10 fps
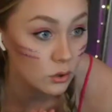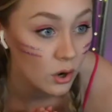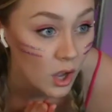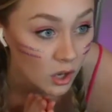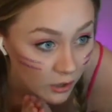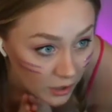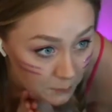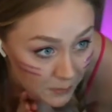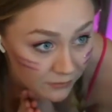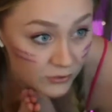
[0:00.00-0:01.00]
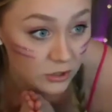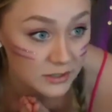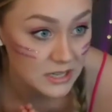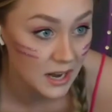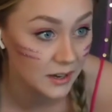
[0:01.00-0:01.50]
real. Got up off your
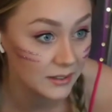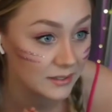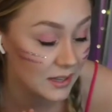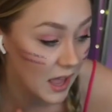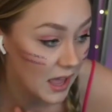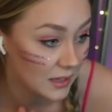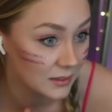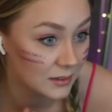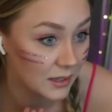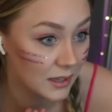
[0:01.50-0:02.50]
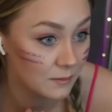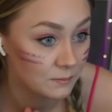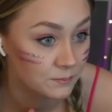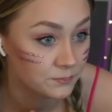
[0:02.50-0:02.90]
chairs and uh,